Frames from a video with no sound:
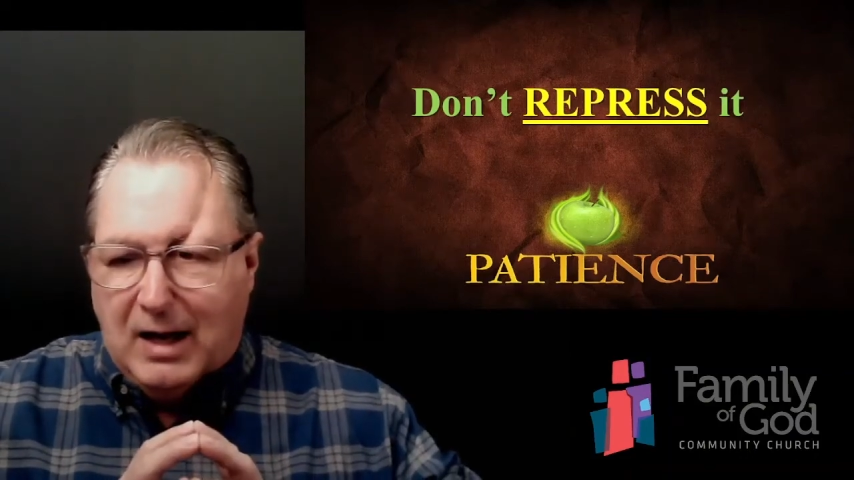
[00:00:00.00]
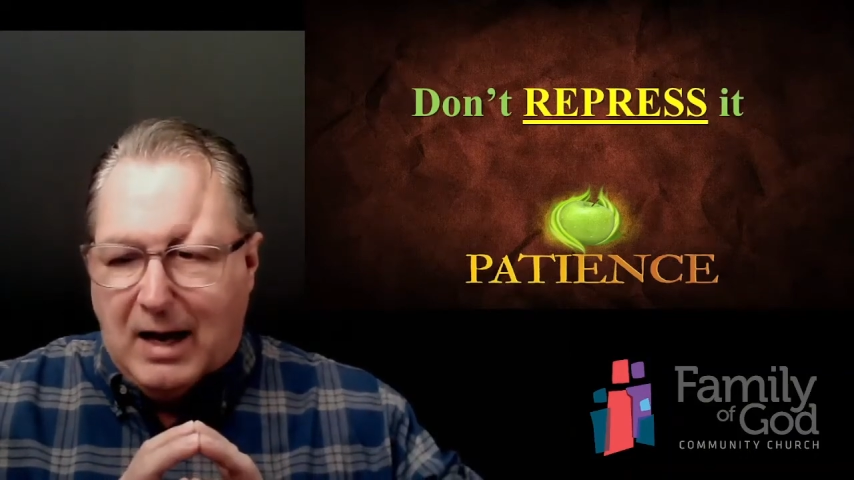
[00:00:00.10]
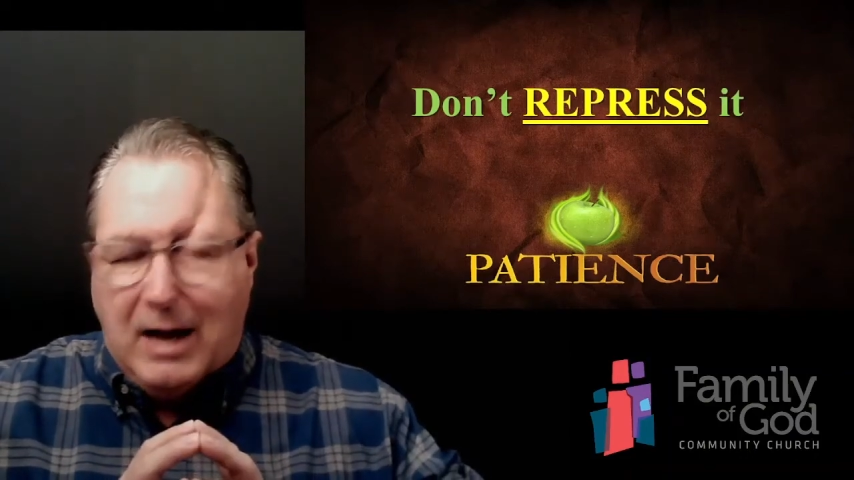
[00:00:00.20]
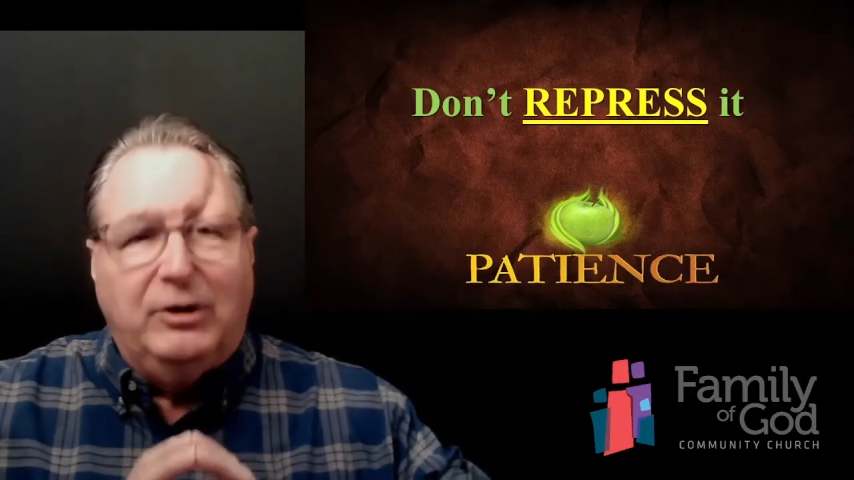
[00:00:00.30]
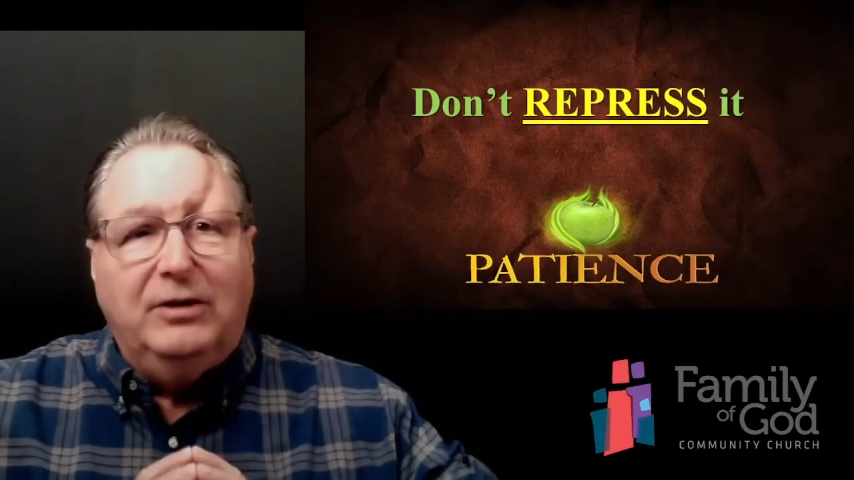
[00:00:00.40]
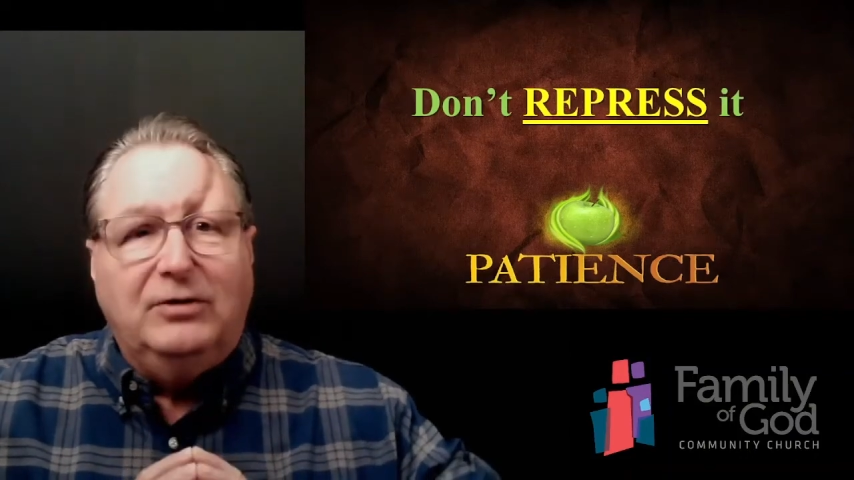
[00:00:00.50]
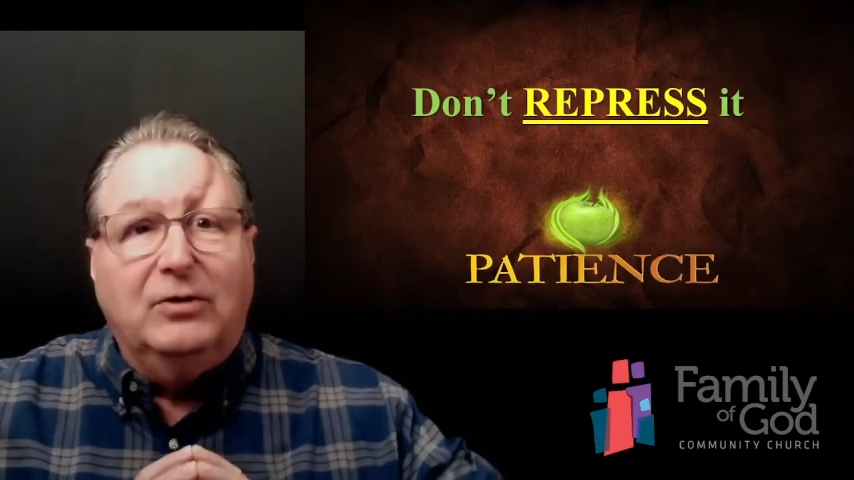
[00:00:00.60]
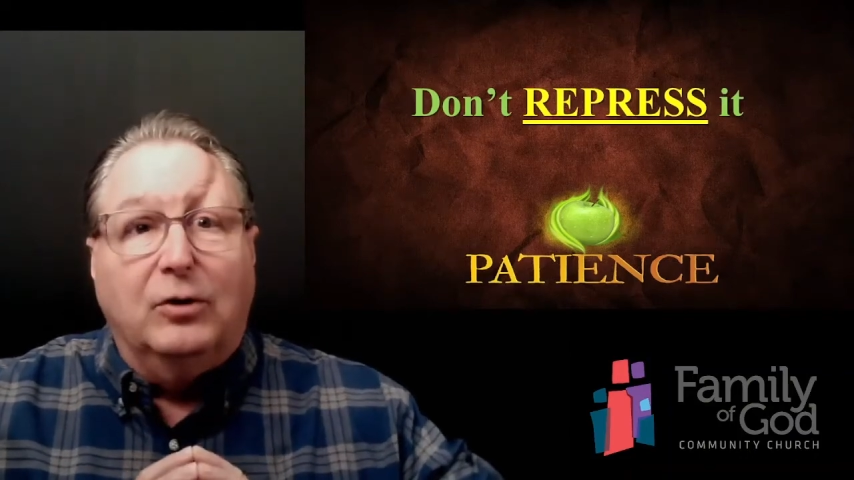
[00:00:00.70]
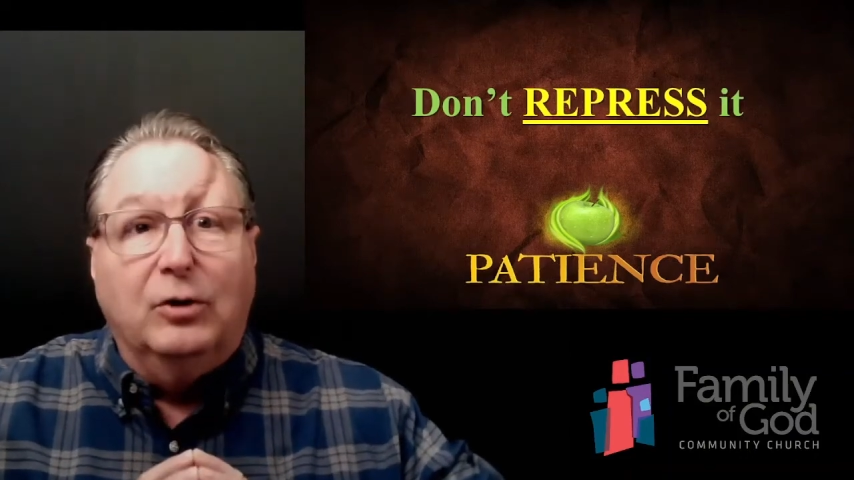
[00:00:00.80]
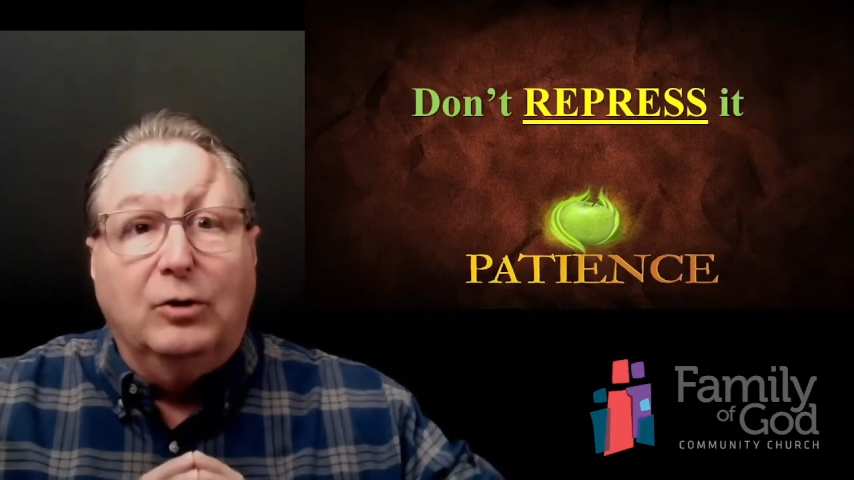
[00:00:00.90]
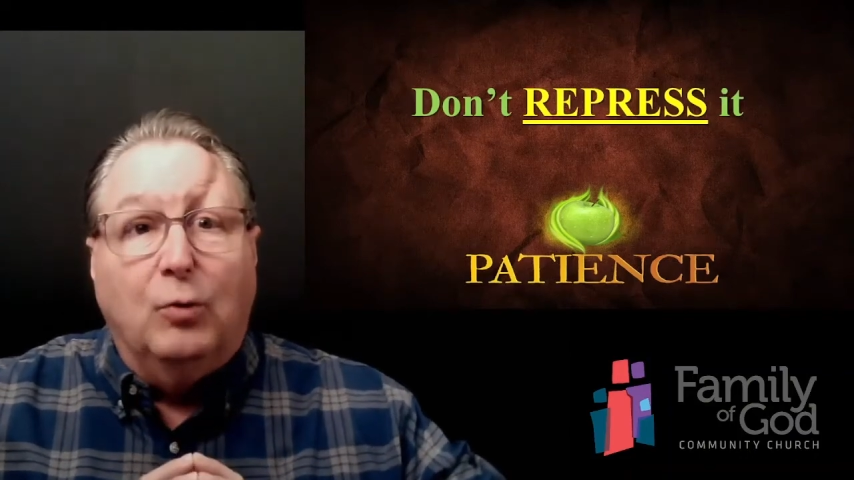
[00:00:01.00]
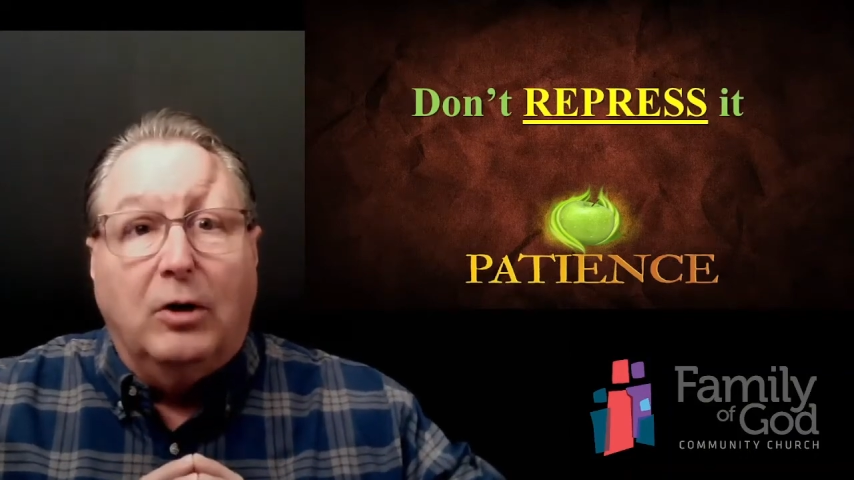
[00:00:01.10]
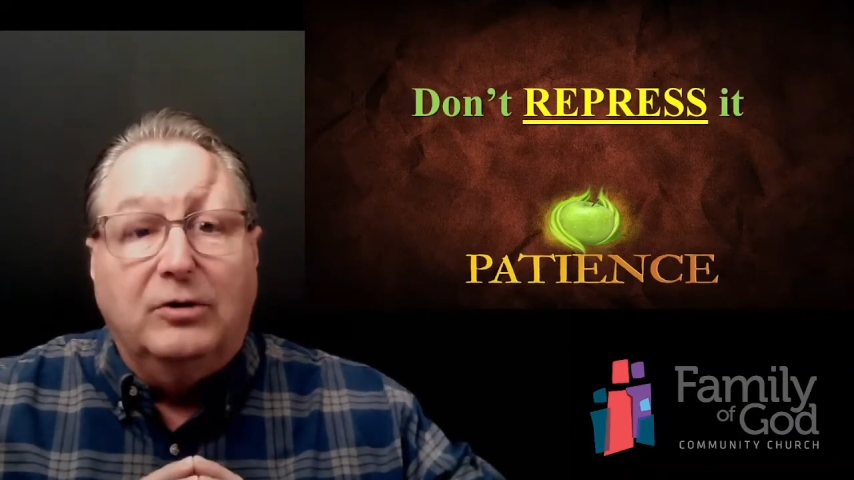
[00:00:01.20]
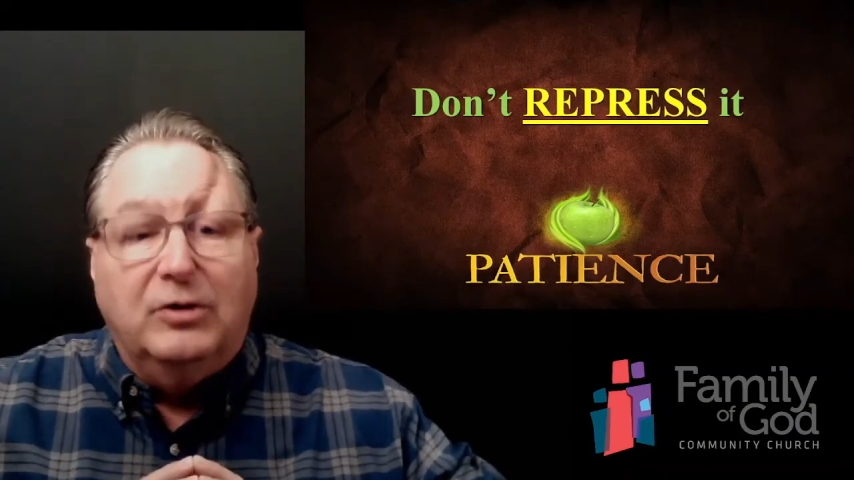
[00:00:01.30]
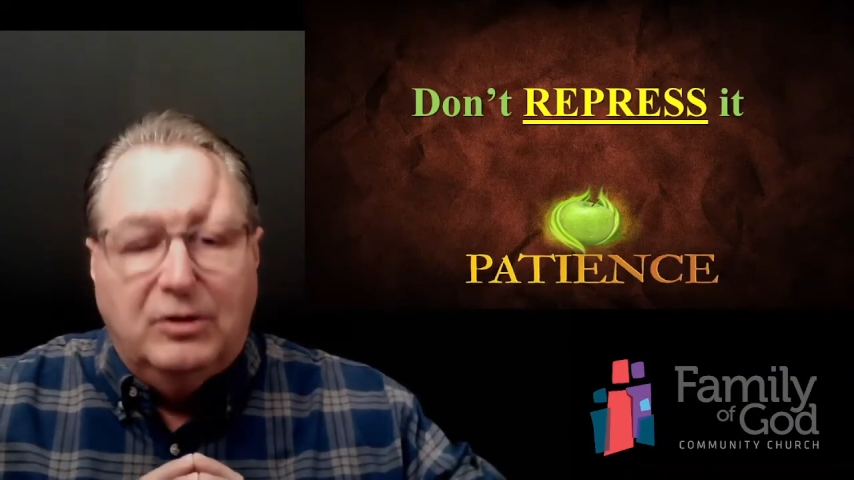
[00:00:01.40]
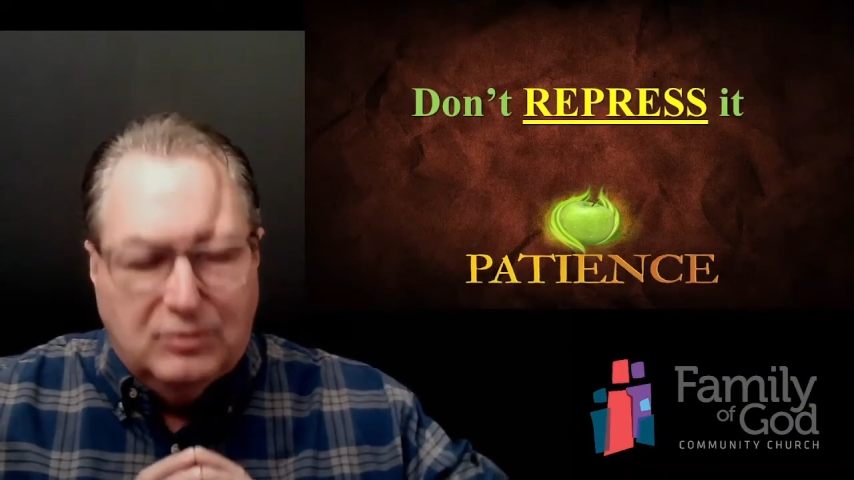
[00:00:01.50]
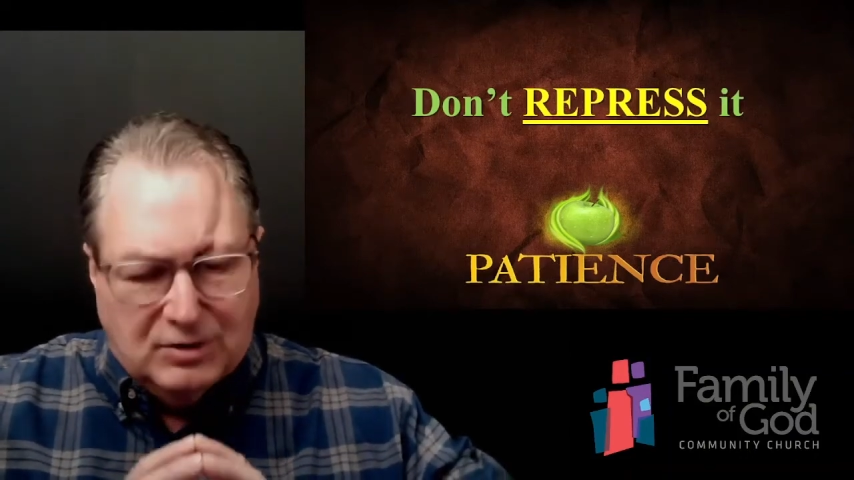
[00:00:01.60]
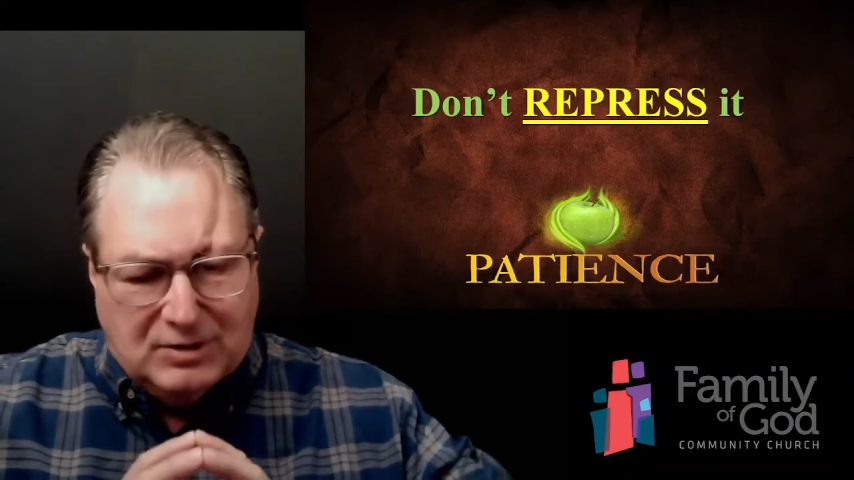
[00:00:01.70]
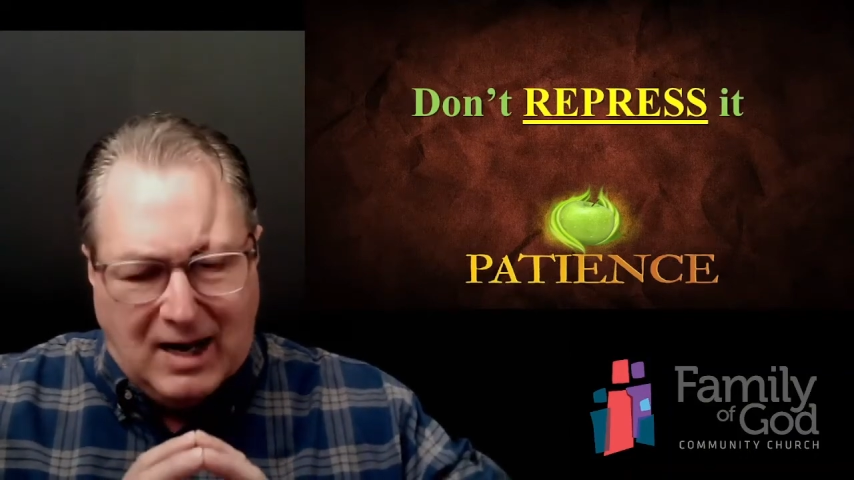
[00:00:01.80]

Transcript: I guess the good word to use is